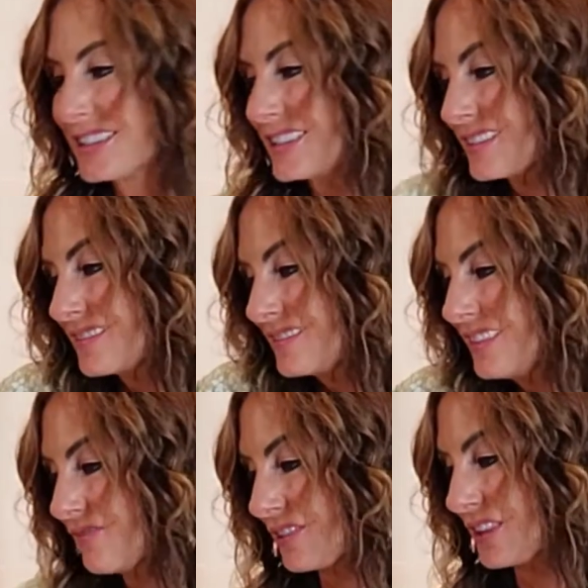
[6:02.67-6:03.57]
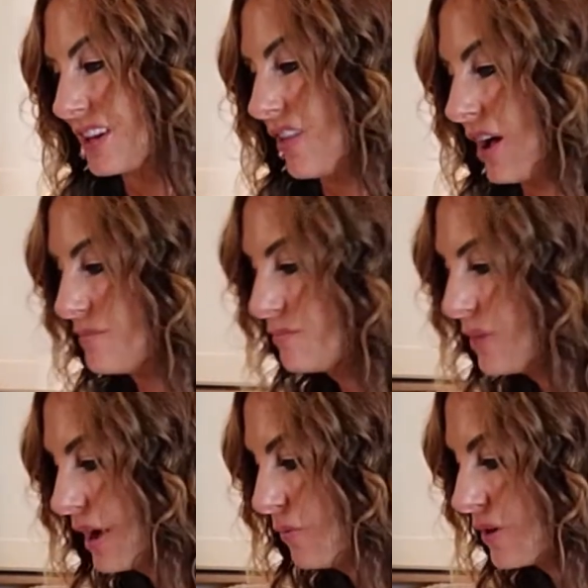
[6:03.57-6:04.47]
just really a lot.
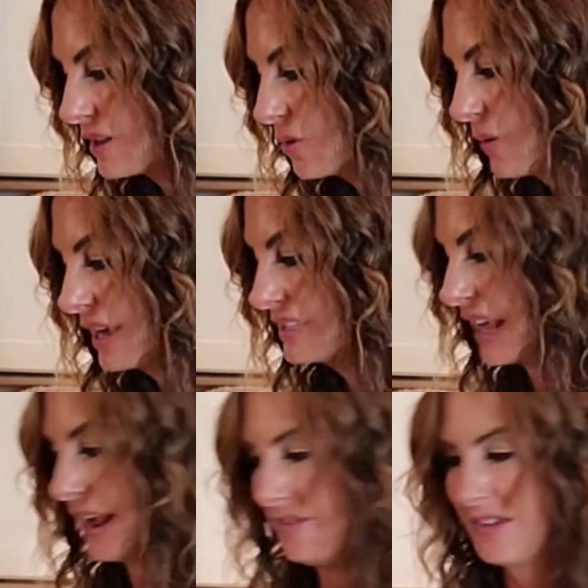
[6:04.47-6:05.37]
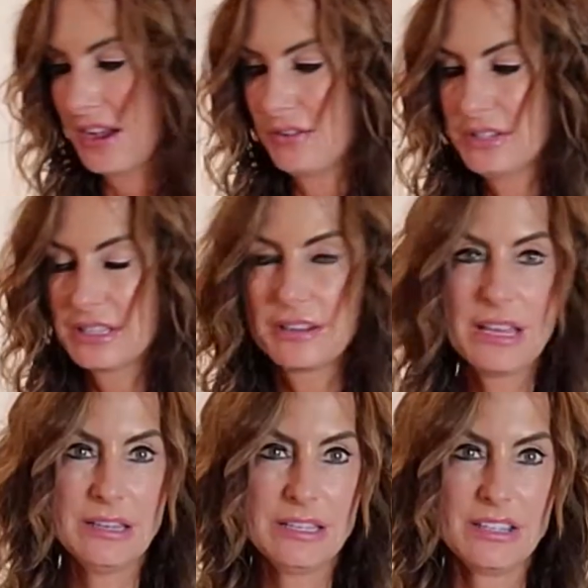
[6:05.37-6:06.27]
But one of the ways I have found,
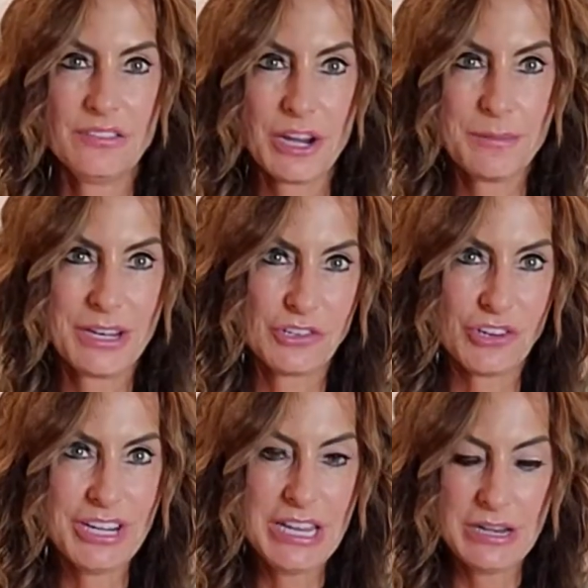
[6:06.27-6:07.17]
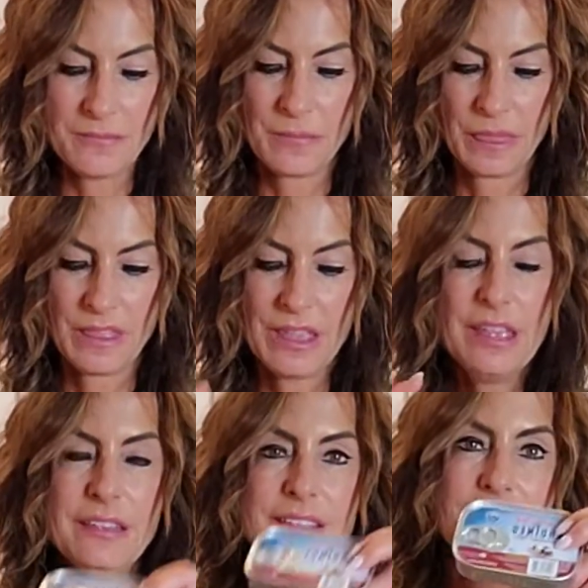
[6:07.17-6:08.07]
and this is very Mediterranean,
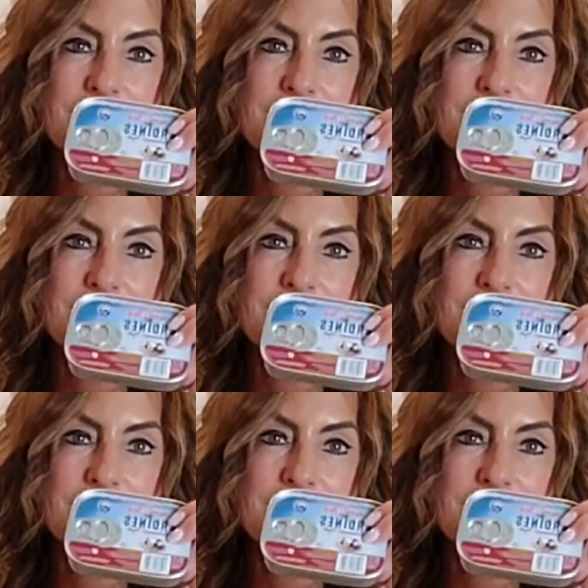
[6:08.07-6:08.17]
is